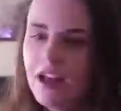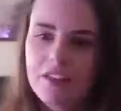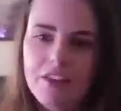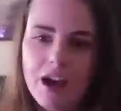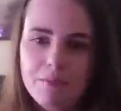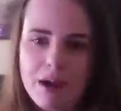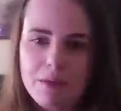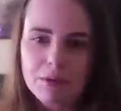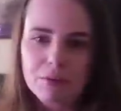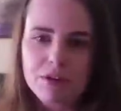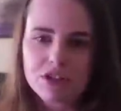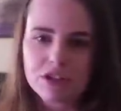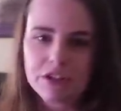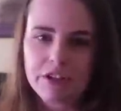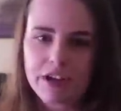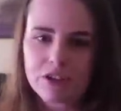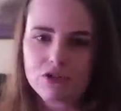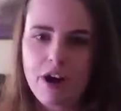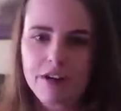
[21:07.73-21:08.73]
that maybe we should
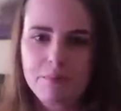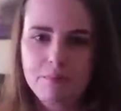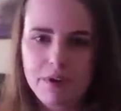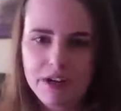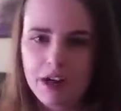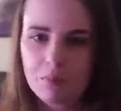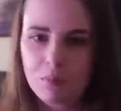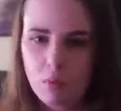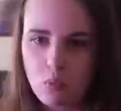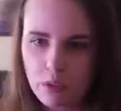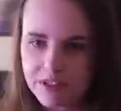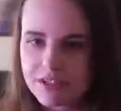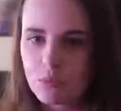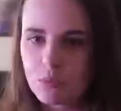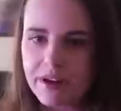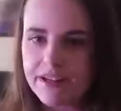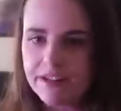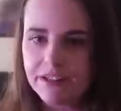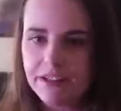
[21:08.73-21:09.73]
like try to meet up once a
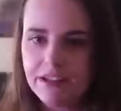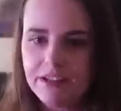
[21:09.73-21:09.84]
week,